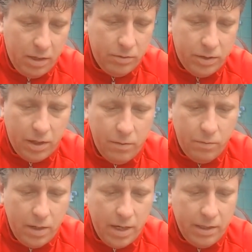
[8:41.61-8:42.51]
So
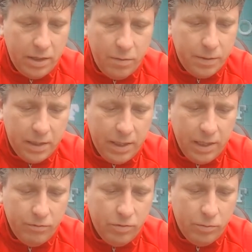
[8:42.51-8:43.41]
in no particular
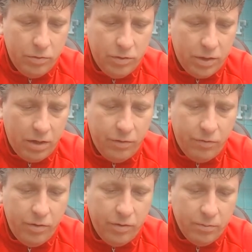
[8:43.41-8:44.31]
order, we'll just go
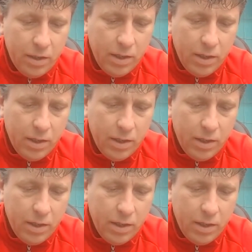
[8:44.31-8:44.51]
through them.